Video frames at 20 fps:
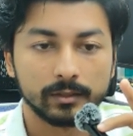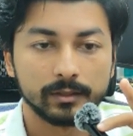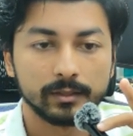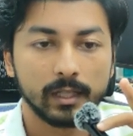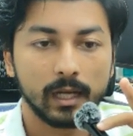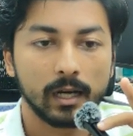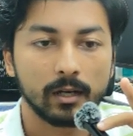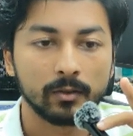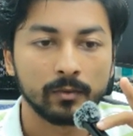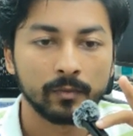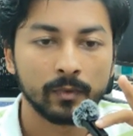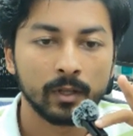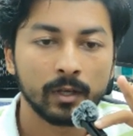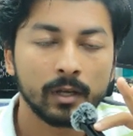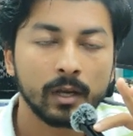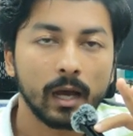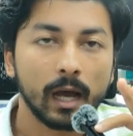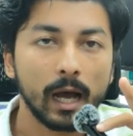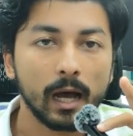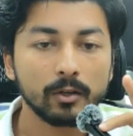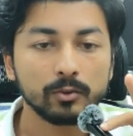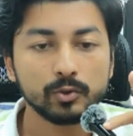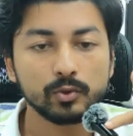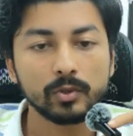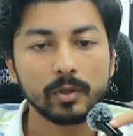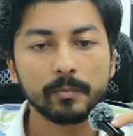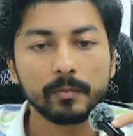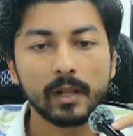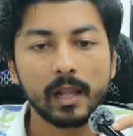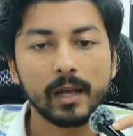Now, how
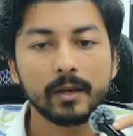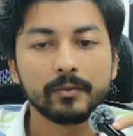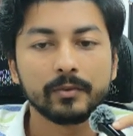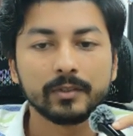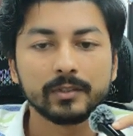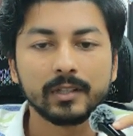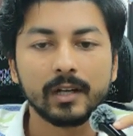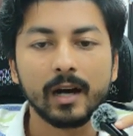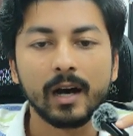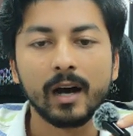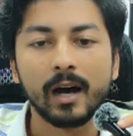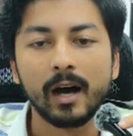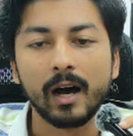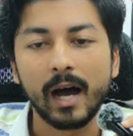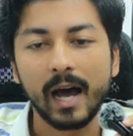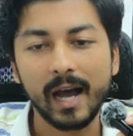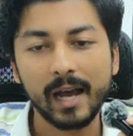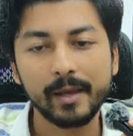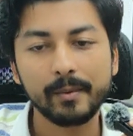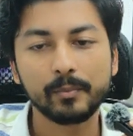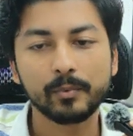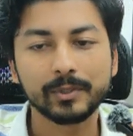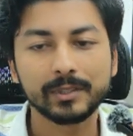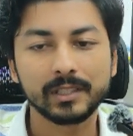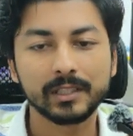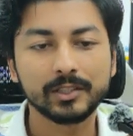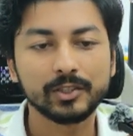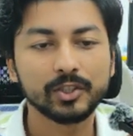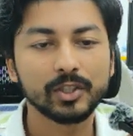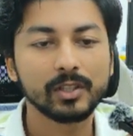to apply for the high
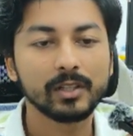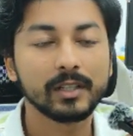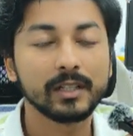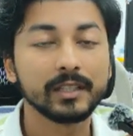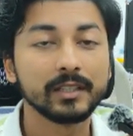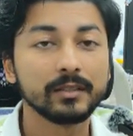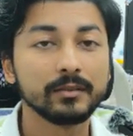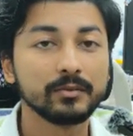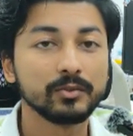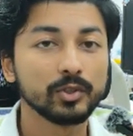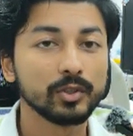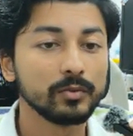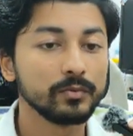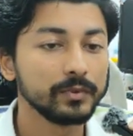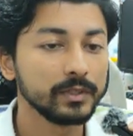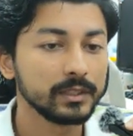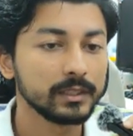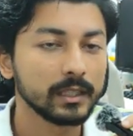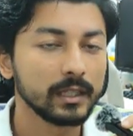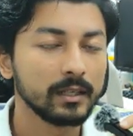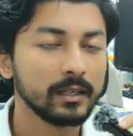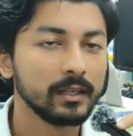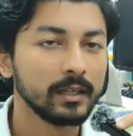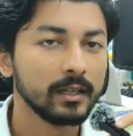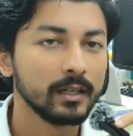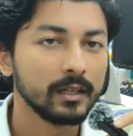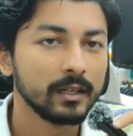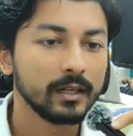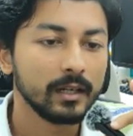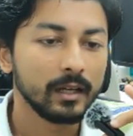potential individual visa?
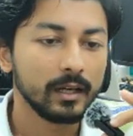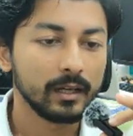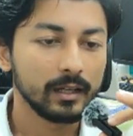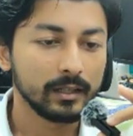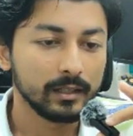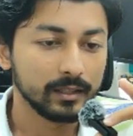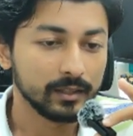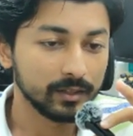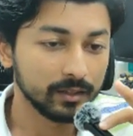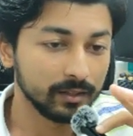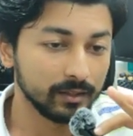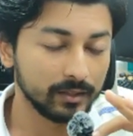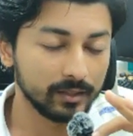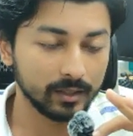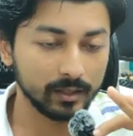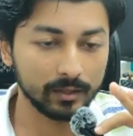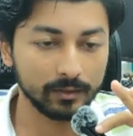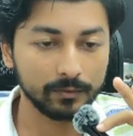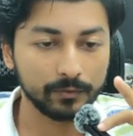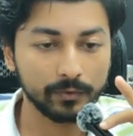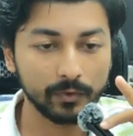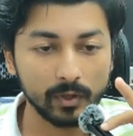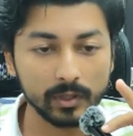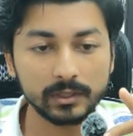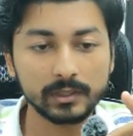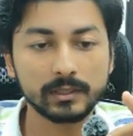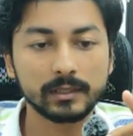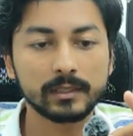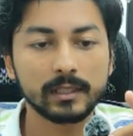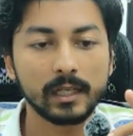The
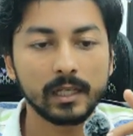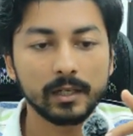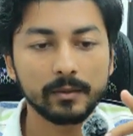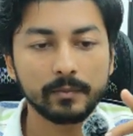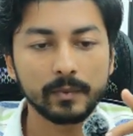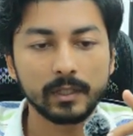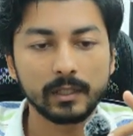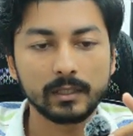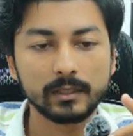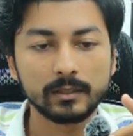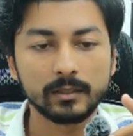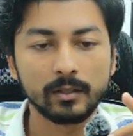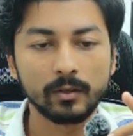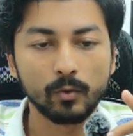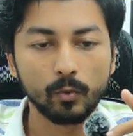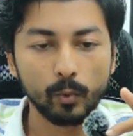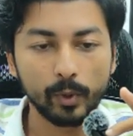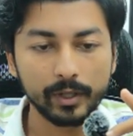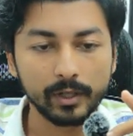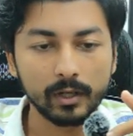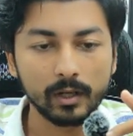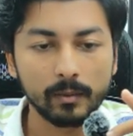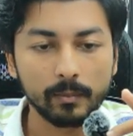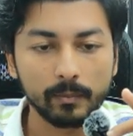first step is, when